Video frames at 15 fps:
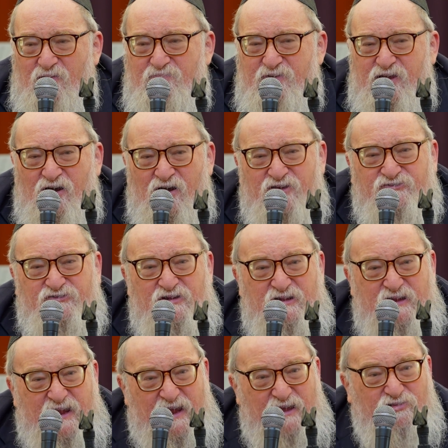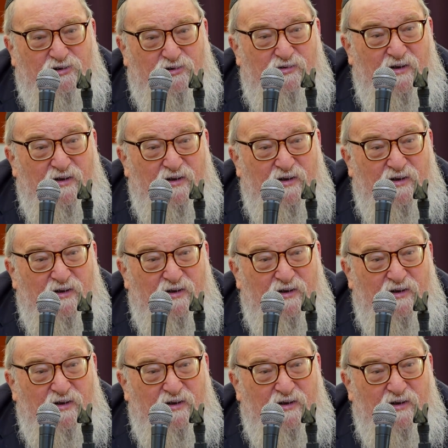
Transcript: because neither